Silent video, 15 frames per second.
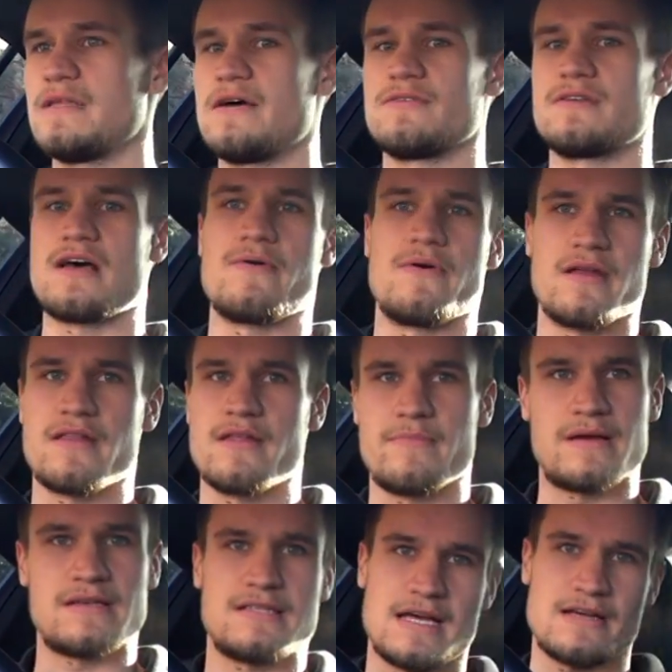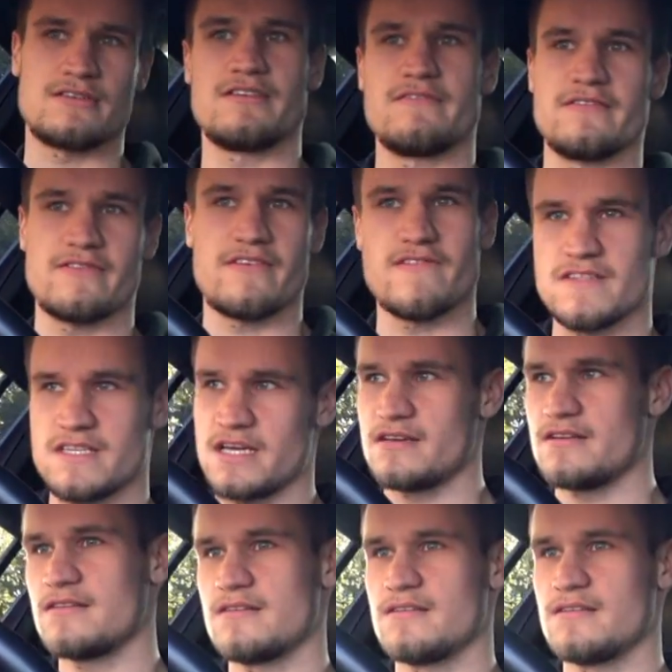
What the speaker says: was like one of the best downshifts I've ever done.